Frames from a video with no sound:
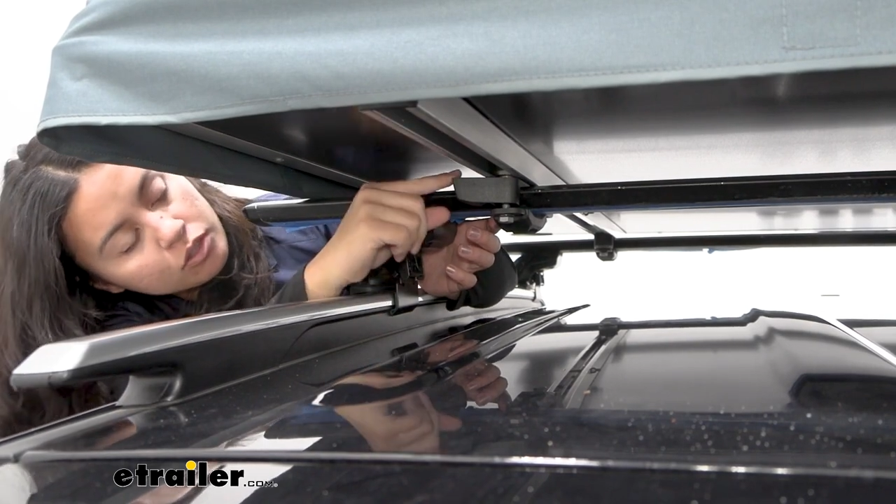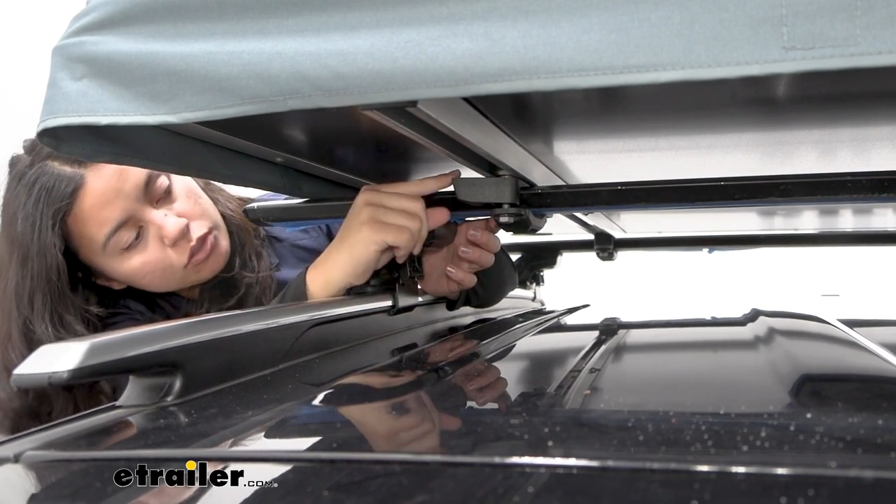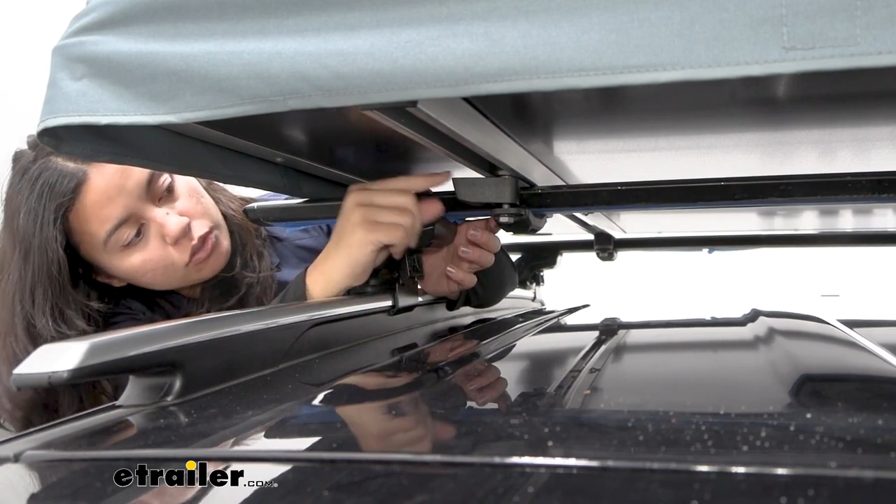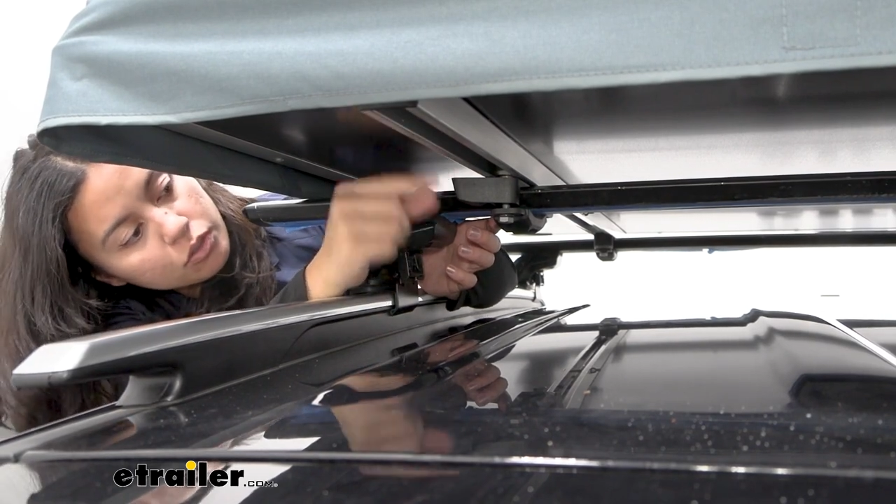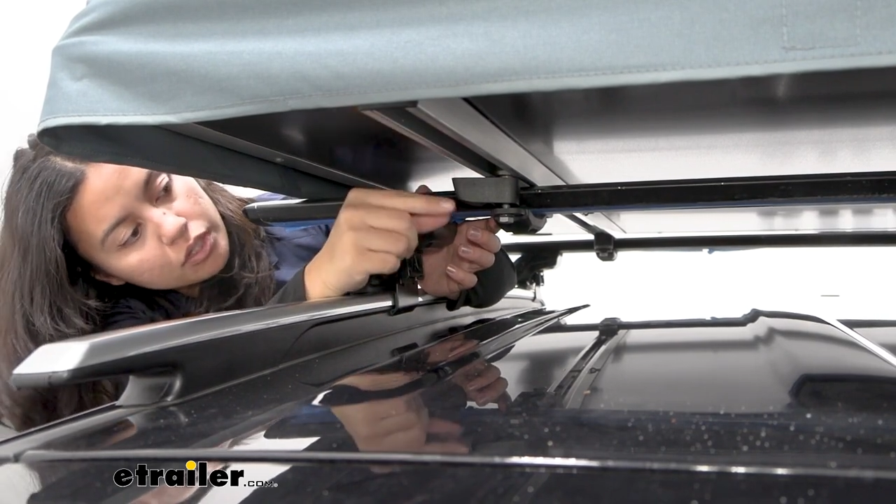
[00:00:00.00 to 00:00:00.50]

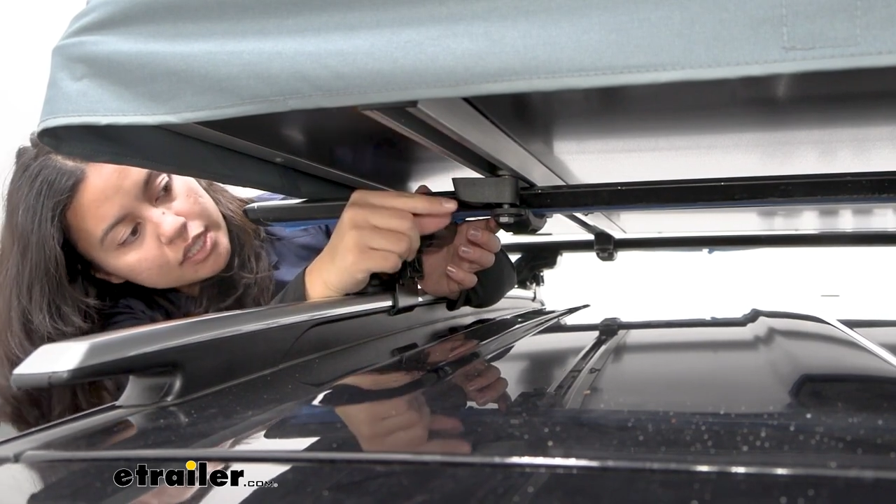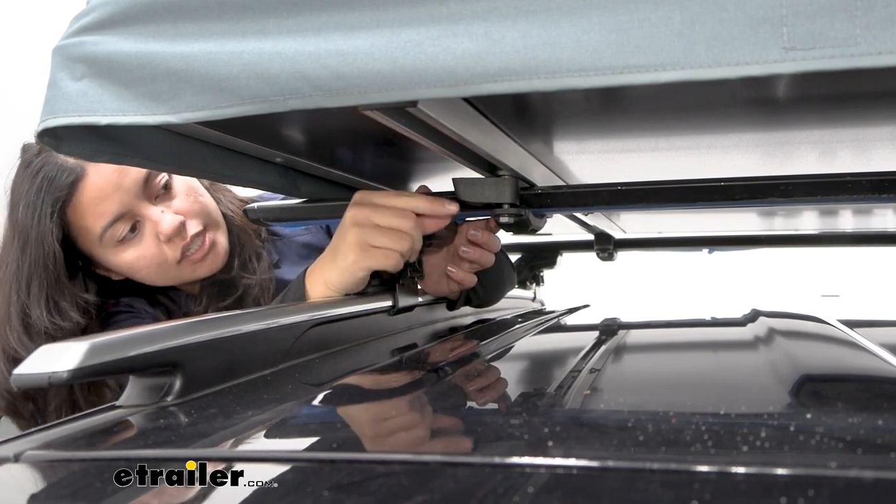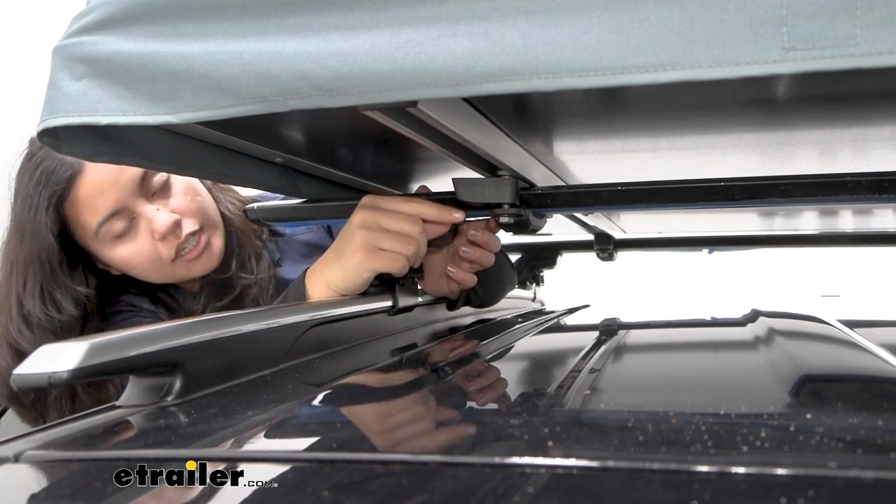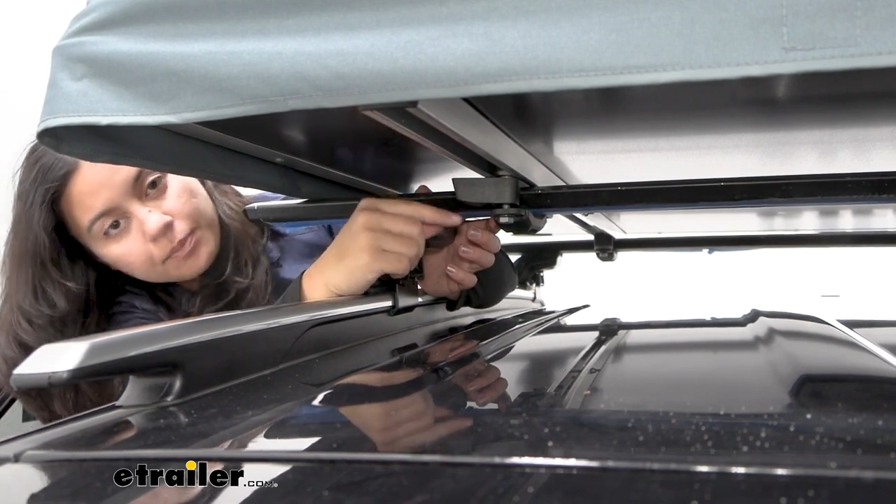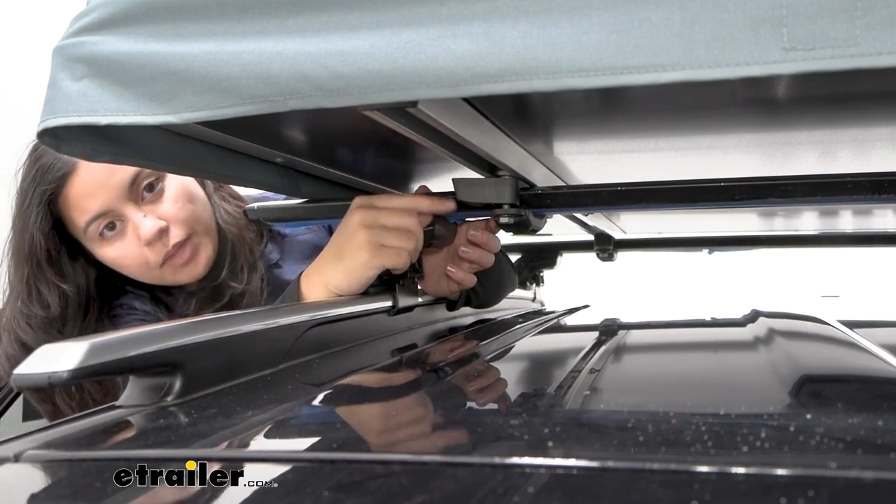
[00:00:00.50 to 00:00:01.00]
So notice
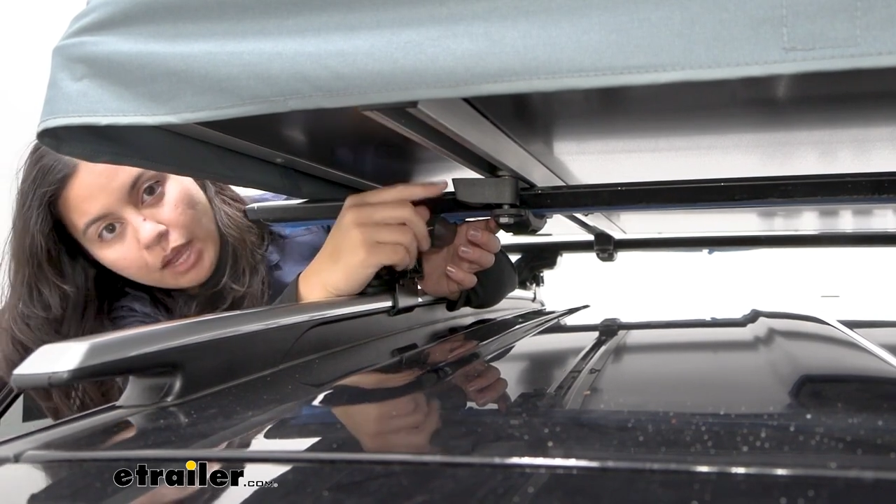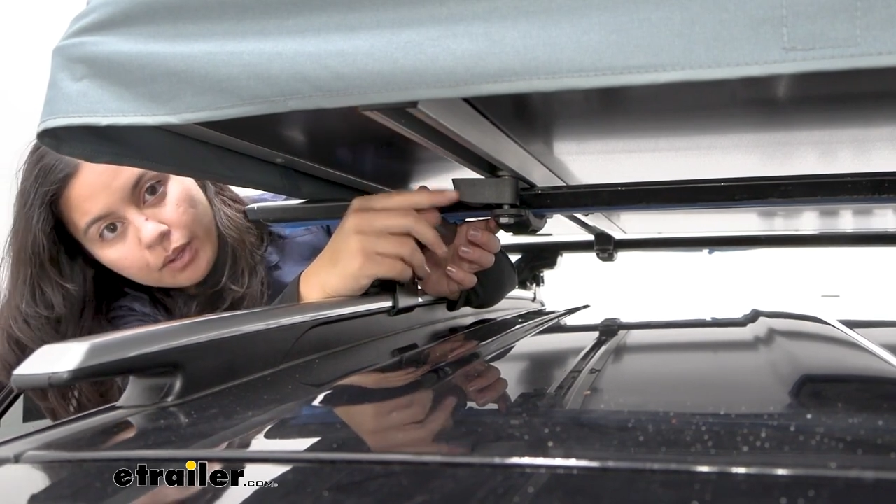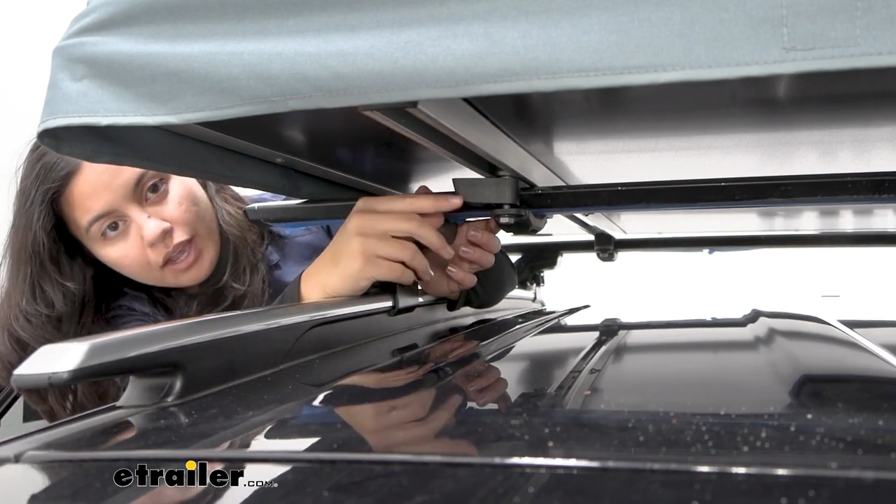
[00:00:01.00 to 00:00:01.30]
here how